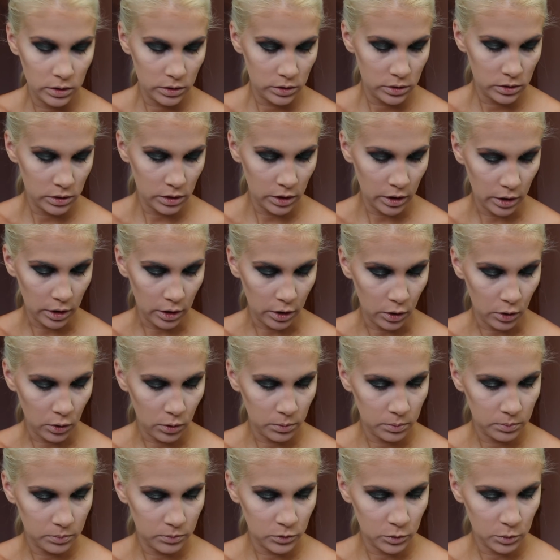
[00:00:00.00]

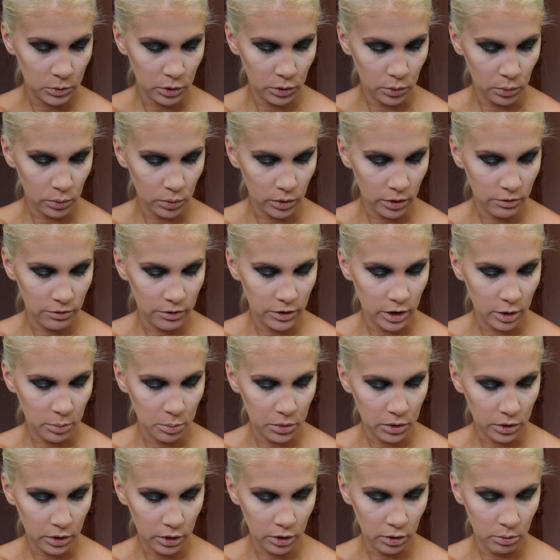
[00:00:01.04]
So, let me rough it
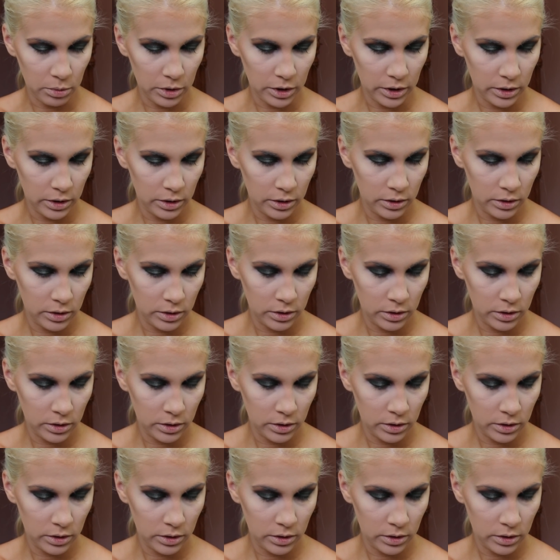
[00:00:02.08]
up a little bit.